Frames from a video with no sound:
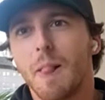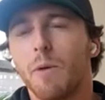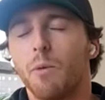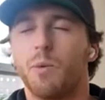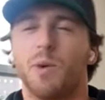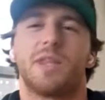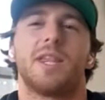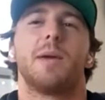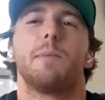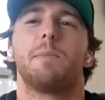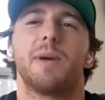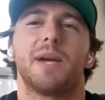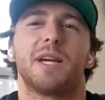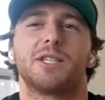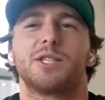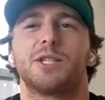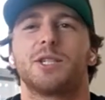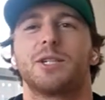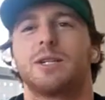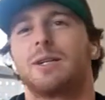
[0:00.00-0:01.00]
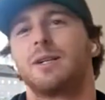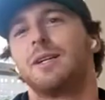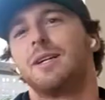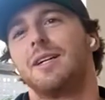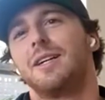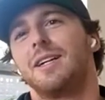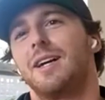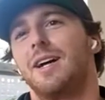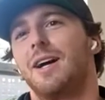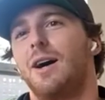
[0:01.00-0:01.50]
with a picture
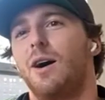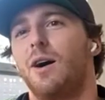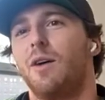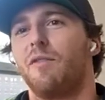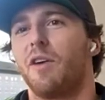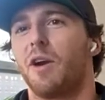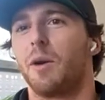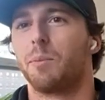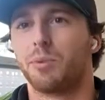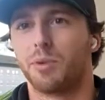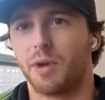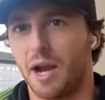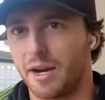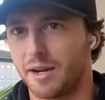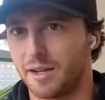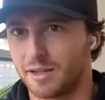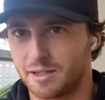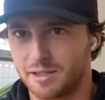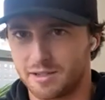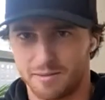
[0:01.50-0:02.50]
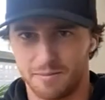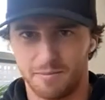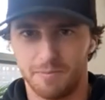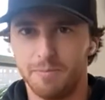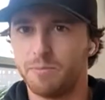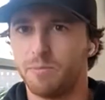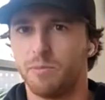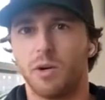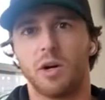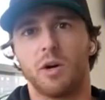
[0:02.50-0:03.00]
of our products
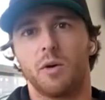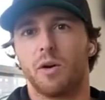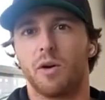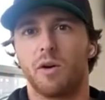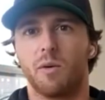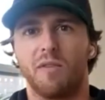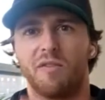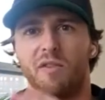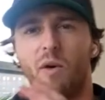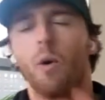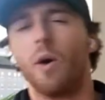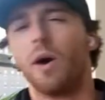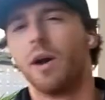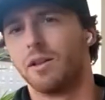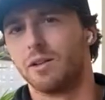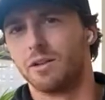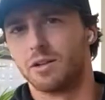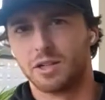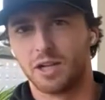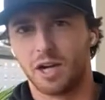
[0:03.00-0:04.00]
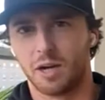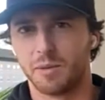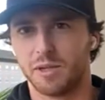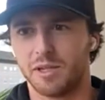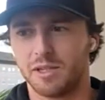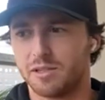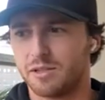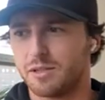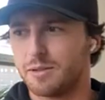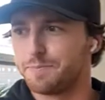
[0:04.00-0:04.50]
or of oil or
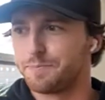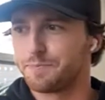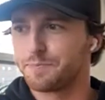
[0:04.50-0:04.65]
gummies,